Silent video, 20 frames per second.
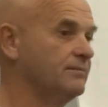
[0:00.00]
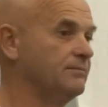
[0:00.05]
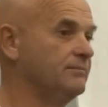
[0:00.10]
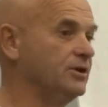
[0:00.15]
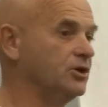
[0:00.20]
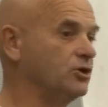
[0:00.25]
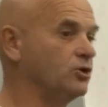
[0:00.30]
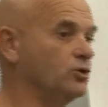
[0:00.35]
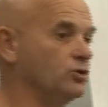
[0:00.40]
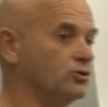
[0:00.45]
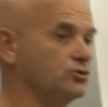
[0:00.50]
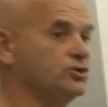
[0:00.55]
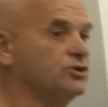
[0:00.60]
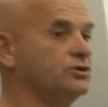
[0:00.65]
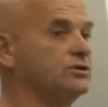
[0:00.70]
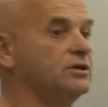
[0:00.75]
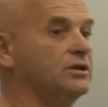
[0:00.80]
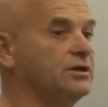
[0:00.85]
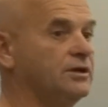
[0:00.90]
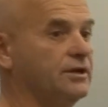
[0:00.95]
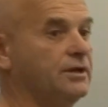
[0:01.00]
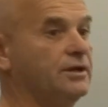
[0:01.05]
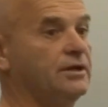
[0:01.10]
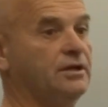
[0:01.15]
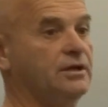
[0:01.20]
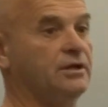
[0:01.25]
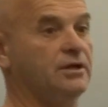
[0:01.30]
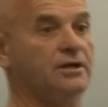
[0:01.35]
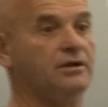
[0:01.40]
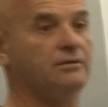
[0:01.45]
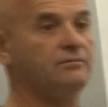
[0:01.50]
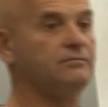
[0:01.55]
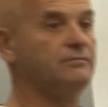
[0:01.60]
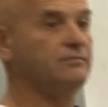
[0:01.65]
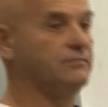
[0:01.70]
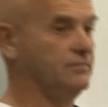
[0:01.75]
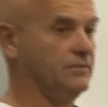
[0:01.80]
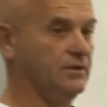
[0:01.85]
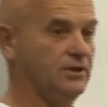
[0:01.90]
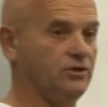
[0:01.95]
because
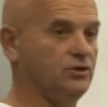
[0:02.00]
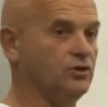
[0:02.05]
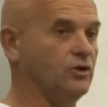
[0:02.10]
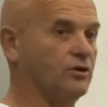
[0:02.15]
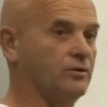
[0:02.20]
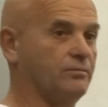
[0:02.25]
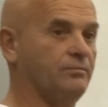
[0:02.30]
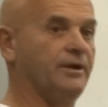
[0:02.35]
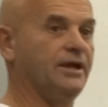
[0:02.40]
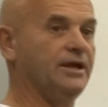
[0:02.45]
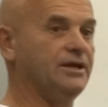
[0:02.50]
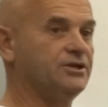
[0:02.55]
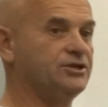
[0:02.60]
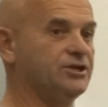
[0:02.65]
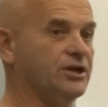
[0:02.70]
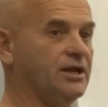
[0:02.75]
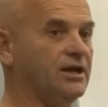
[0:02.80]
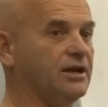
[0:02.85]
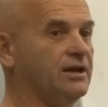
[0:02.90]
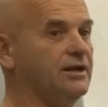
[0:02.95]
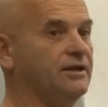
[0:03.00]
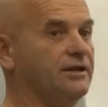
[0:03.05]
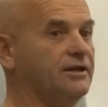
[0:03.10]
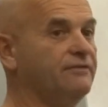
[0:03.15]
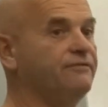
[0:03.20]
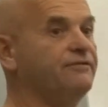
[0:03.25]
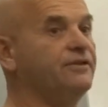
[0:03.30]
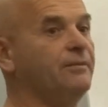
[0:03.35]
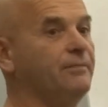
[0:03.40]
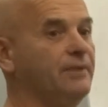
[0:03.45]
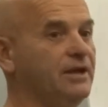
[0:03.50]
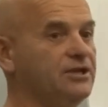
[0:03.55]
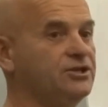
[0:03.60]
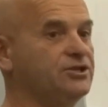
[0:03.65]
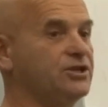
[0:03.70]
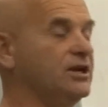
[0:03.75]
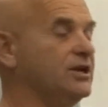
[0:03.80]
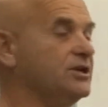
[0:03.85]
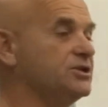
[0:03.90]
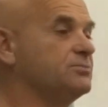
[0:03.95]
your mainsail, if the
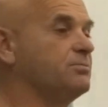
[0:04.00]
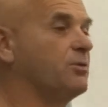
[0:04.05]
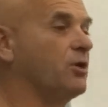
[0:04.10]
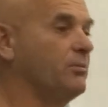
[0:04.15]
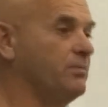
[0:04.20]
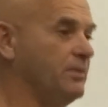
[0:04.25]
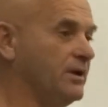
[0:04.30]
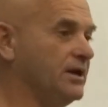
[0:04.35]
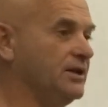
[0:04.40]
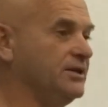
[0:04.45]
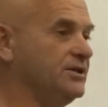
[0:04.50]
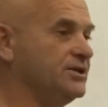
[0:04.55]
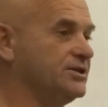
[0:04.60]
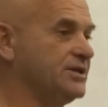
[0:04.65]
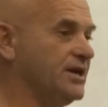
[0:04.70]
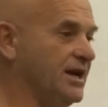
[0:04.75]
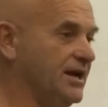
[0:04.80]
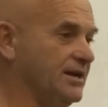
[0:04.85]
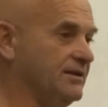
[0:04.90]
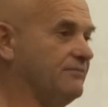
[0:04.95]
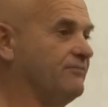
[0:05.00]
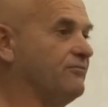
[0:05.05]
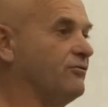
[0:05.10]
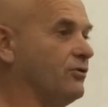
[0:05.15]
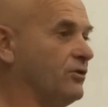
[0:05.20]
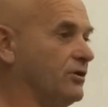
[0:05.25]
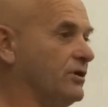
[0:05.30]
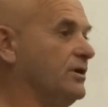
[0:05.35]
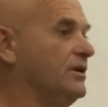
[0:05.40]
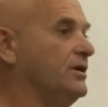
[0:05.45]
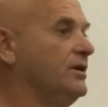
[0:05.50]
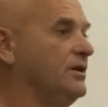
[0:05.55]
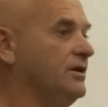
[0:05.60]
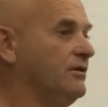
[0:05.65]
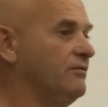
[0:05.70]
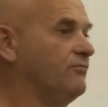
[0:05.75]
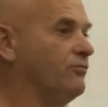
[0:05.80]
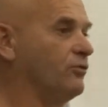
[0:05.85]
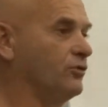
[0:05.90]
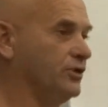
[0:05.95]
mainsail is properly designed for
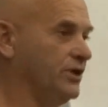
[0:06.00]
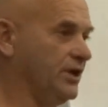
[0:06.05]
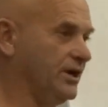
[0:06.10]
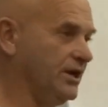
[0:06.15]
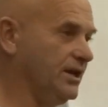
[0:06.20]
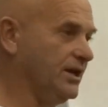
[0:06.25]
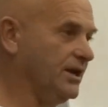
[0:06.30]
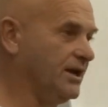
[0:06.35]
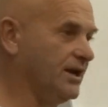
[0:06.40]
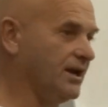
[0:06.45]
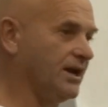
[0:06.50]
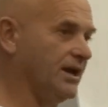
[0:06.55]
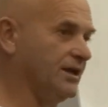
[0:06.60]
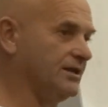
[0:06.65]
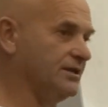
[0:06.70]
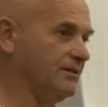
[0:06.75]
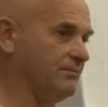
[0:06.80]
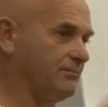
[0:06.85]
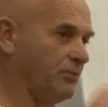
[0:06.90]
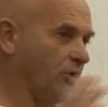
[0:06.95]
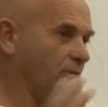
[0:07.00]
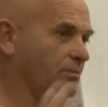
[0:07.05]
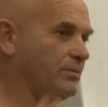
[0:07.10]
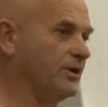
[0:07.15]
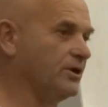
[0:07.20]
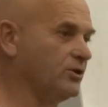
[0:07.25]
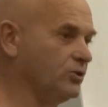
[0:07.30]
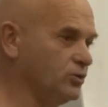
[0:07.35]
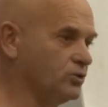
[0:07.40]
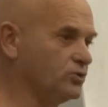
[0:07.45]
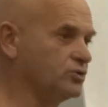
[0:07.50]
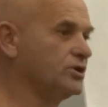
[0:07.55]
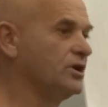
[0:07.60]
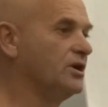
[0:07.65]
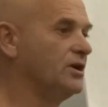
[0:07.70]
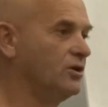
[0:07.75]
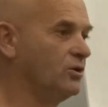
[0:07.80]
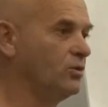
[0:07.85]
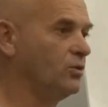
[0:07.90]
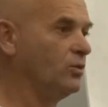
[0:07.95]
the rig and the proper use,
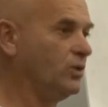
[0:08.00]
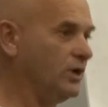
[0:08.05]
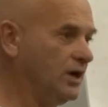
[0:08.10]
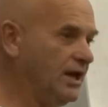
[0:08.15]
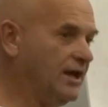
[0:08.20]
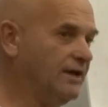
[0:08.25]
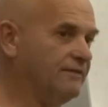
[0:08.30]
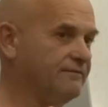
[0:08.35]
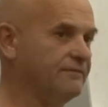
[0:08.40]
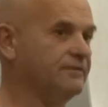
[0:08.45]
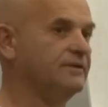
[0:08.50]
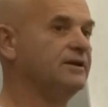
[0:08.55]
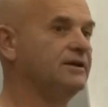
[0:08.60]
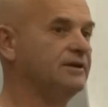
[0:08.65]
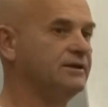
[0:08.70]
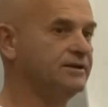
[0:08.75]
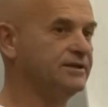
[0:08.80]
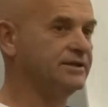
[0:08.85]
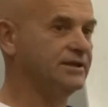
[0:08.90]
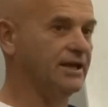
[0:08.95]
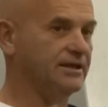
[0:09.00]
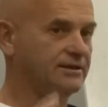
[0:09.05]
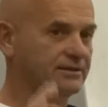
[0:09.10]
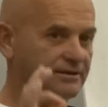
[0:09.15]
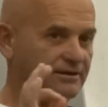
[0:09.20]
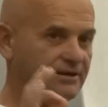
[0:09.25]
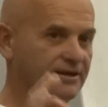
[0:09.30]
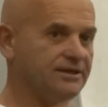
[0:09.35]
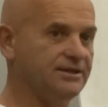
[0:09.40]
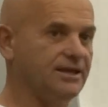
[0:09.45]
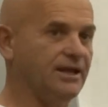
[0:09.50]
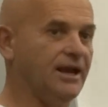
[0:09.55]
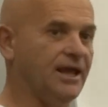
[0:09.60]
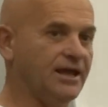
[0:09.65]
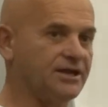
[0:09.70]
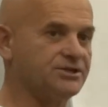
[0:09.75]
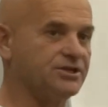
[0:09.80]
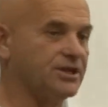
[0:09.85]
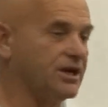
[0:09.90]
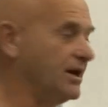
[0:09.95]
will have that little
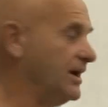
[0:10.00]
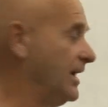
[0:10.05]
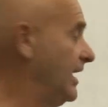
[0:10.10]
extra